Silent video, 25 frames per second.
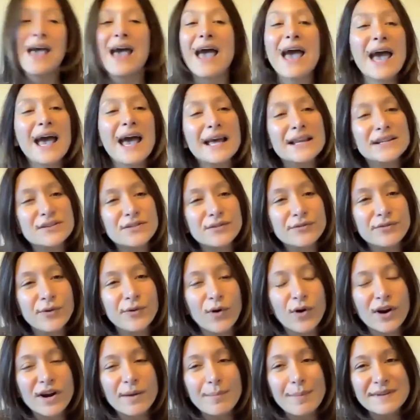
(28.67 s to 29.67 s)
And
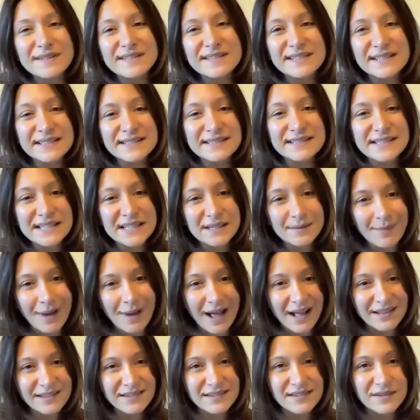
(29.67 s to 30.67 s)
for 16
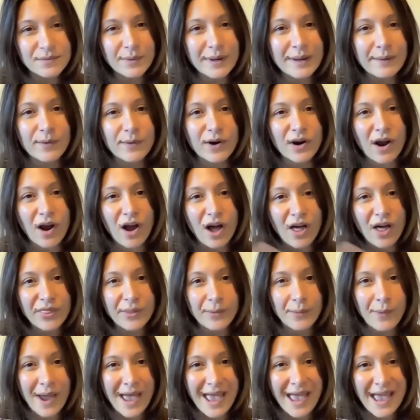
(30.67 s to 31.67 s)
months, we were on
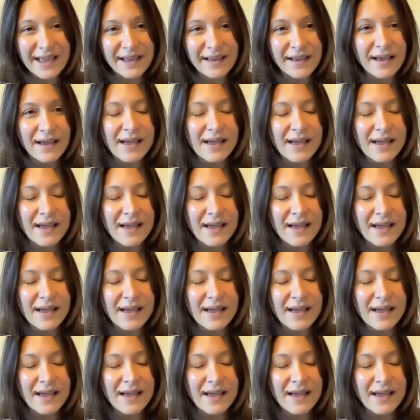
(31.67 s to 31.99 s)
the way